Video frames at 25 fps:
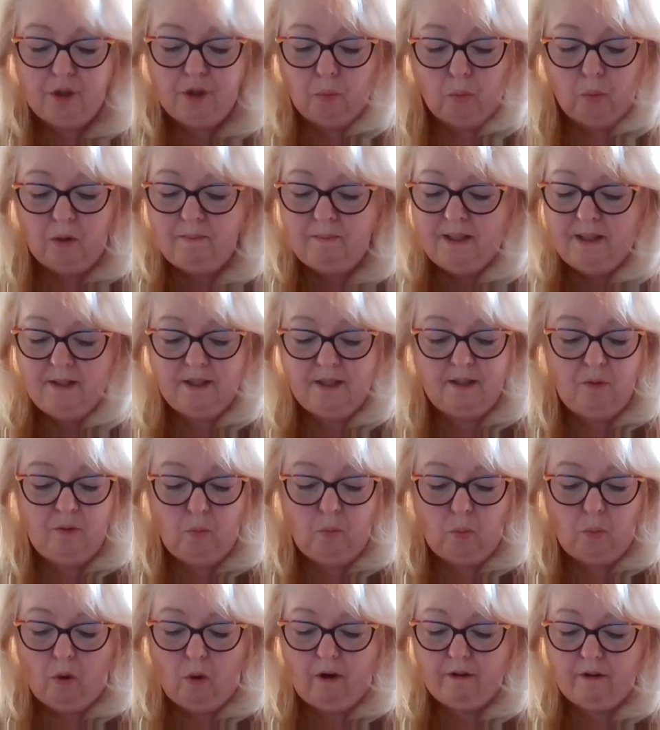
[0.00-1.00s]
The woman
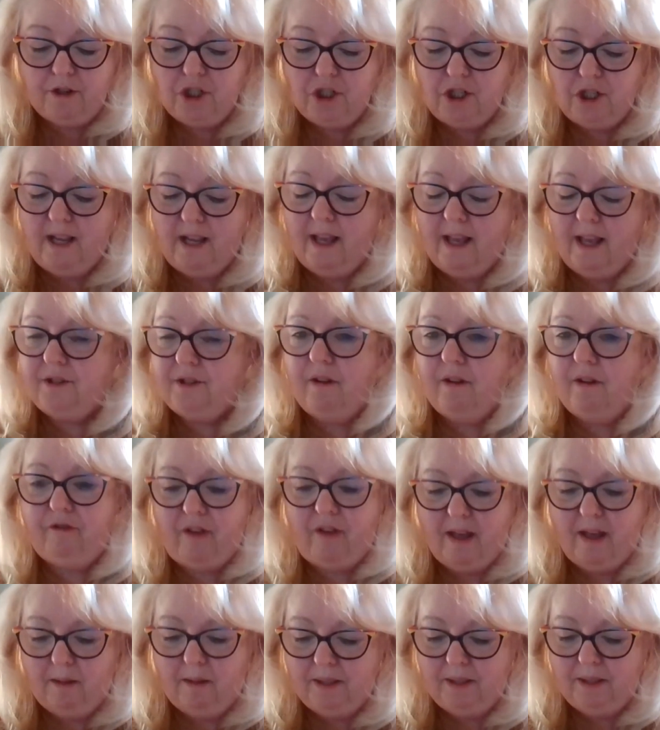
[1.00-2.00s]
didn't work, she had no
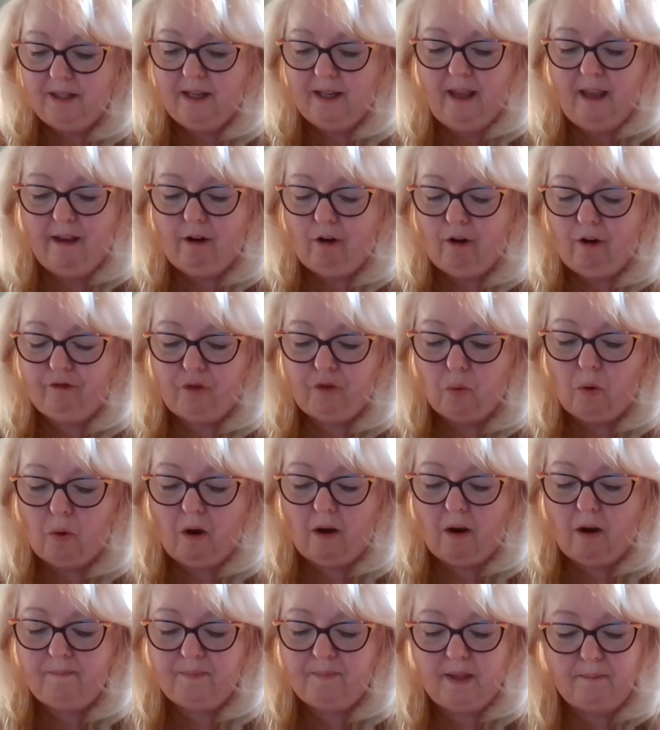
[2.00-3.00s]
family to care
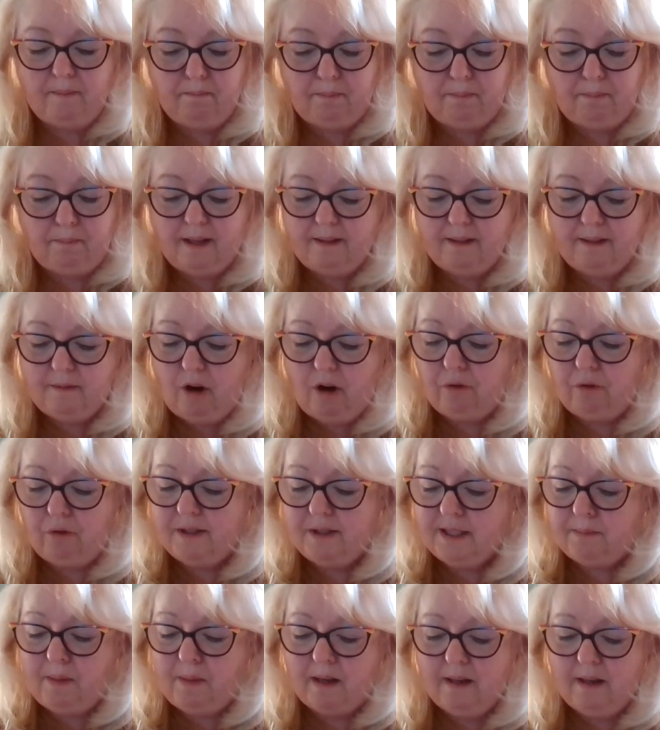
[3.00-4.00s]
for, but her
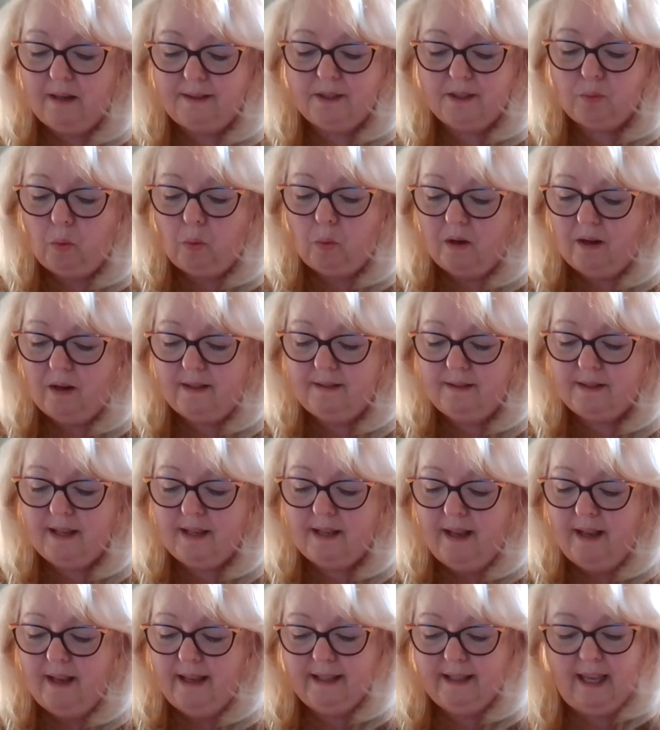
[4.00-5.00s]
response was,
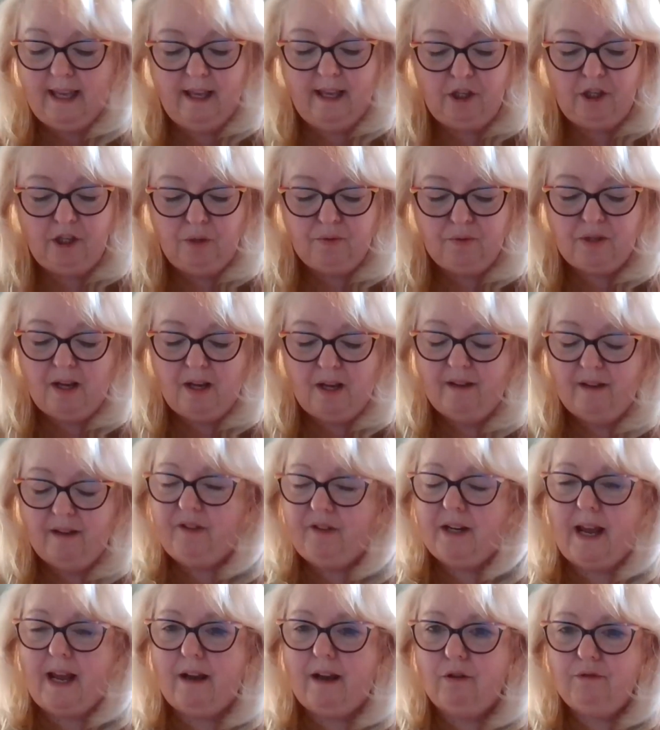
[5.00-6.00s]
"Can't you tough
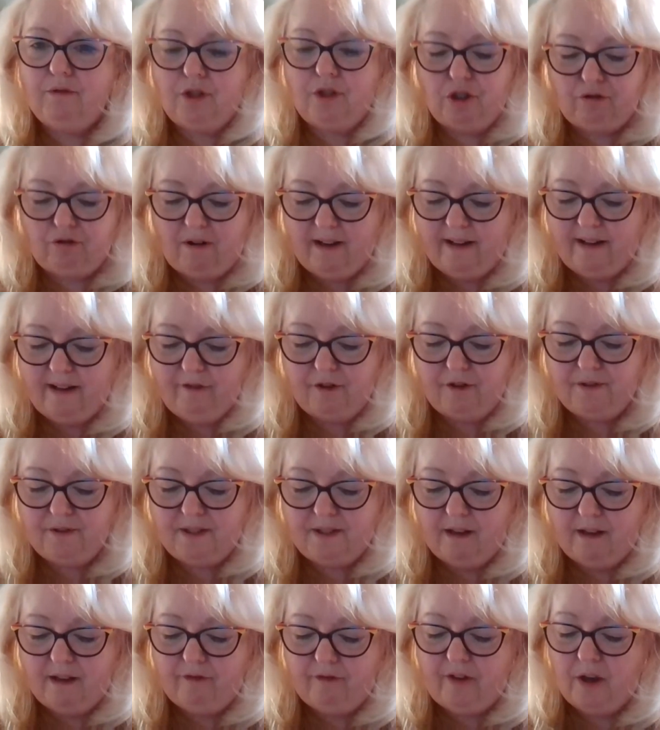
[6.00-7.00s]
it out and drive
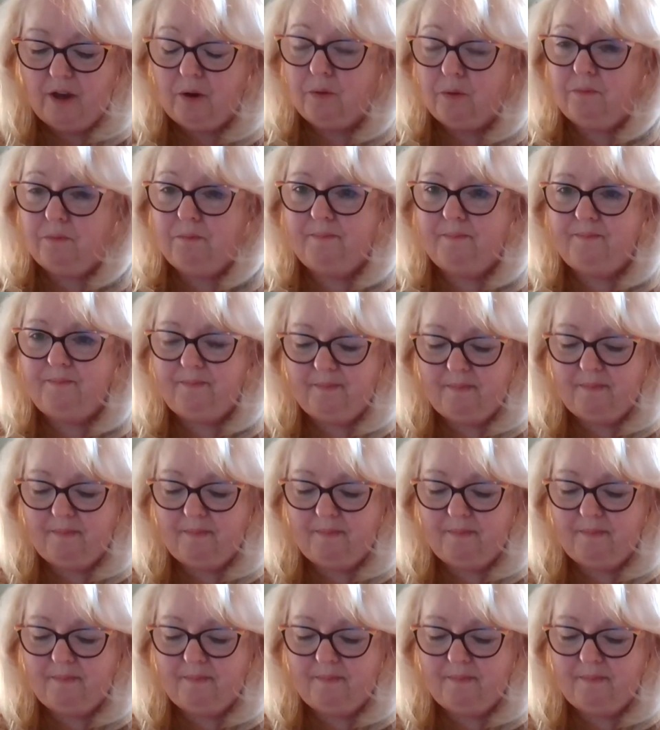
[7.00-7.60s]
yourself home?"